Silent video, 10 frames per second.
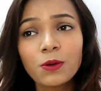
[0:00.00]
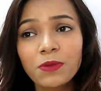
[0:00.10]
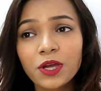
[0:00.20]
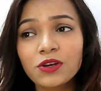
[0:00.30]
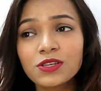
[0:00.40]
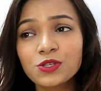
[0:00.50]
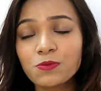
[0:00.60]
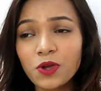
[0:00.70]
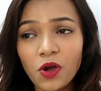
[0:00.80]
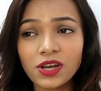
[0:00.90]
because to
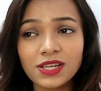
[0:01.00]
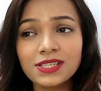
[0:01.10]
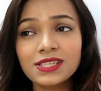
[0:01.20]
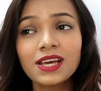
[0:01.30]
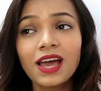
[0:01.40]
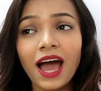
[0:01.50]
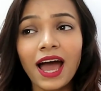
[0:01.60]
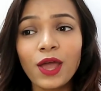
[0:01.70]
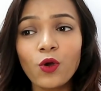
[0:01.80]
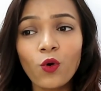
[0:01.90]
be honest,
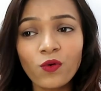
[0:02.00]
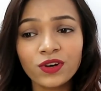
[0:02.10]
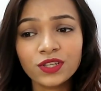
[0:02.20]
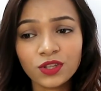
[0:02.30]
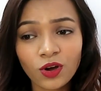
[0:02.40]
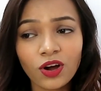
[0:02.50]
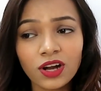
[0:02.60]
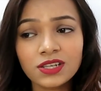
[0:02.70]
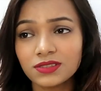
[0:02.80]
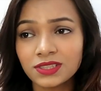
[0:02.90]
I
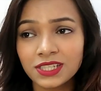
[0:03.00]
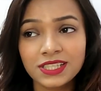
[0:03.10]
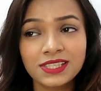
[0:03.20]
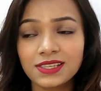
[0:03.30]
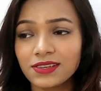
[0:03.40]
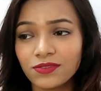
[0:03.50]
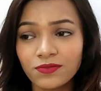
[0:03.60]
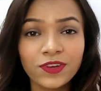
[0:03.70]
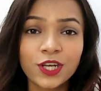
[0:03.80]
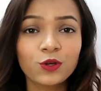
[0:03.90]
overthought this
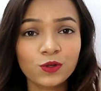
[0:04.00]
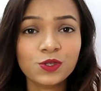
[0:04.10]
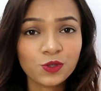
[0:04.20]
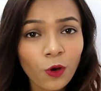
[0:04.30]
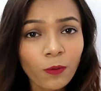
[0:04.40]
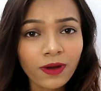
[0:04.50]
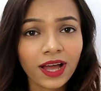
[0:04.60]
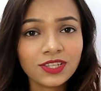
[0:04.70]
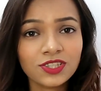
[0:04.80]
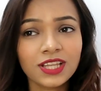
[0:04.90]
video so
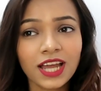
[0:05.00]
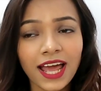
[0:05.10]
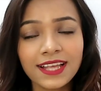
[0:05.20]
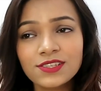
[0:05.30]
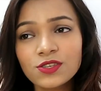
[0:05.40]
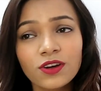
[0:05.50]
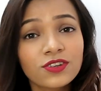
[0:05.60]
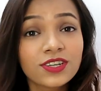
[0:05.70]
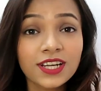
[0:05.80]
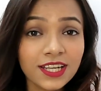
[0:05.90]
much that I just
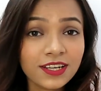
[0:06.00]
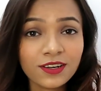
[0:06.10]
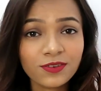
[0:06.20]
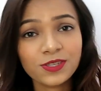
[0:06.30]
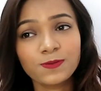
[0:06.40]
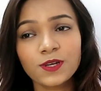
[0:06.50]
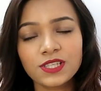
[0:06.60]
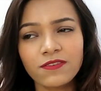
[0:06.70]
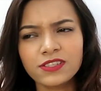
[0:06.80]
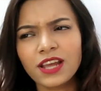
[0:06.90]
got really nervous,
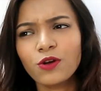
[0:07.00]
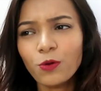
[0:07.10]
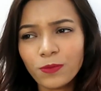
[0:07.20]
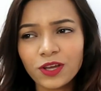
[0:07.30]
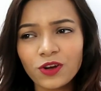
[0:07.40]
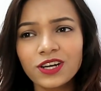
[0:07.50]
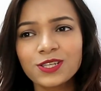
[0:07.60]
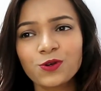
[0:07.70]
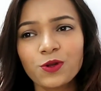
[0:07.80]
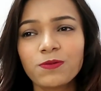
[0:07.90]
because I was like, oh my god,
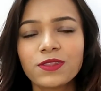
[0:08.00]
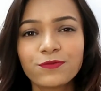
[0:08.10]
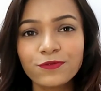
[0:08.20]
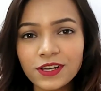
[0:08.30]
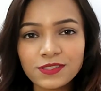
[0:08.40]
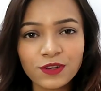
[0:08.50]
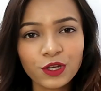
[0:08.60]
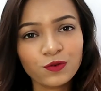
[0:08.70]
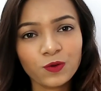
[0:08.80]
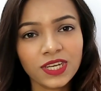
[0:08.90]
it's going to be the first
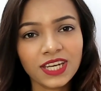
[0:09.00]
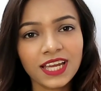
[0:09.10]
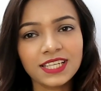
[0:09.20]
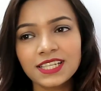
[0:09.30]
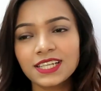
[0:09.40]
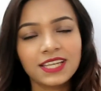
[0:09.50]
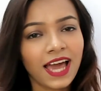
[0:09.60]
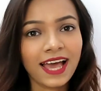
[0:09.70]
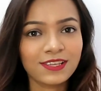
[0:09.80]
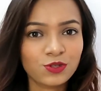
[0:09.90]
video of 2019, it
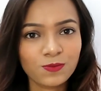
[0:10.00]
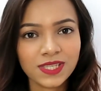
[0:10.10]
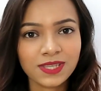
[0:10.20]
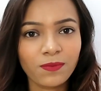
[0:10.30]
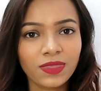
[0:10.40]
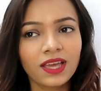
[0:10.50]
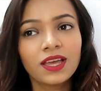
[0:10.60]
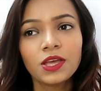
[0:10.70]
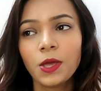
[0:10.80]
has to be something